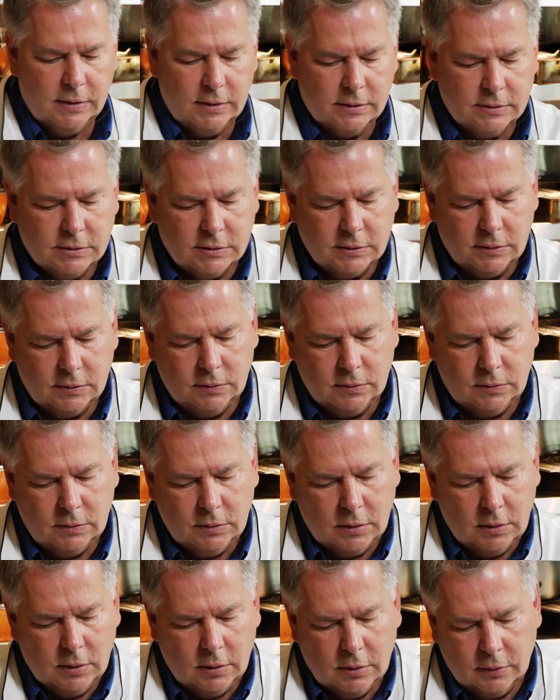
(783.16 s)

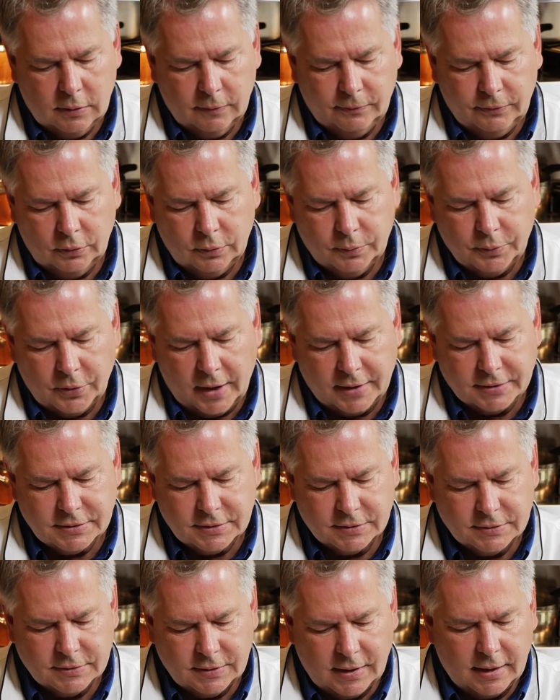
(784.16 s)
into the food
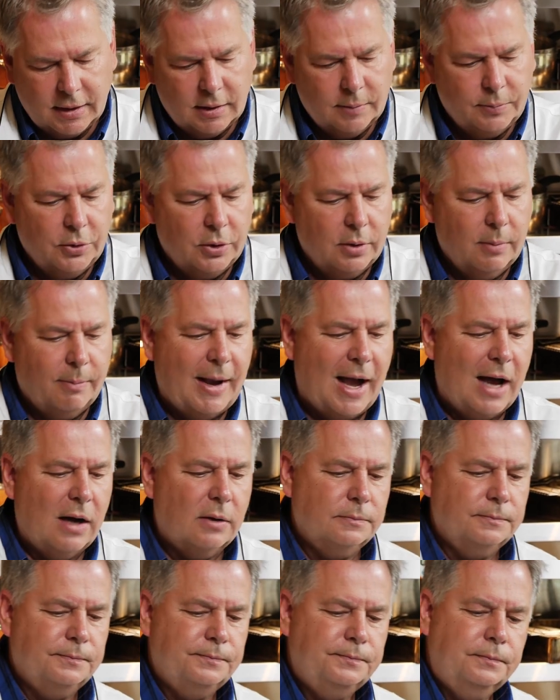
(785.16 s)
processor, I'm going to put
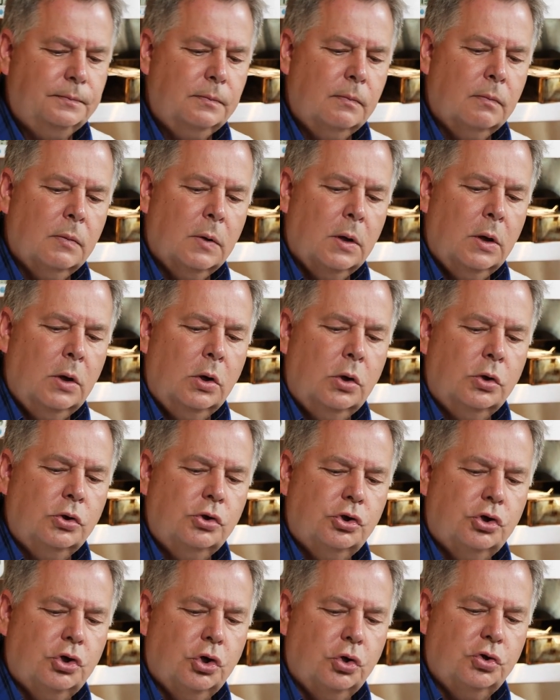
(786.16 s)
about
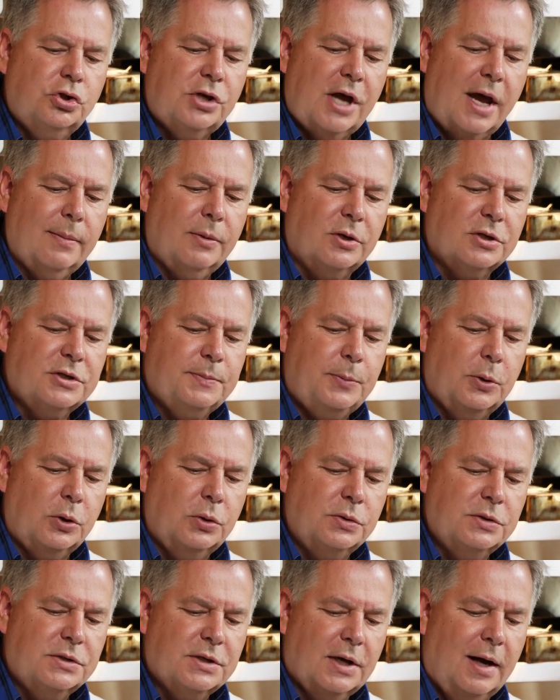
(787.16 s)
2
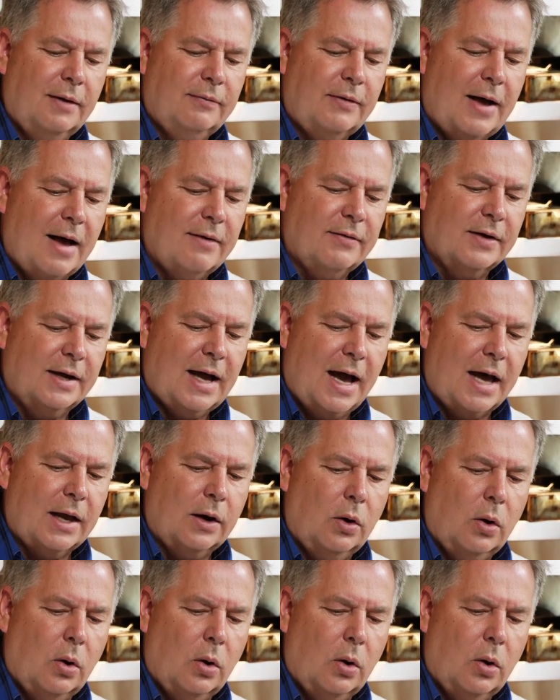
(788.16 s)
tablespoons of avocado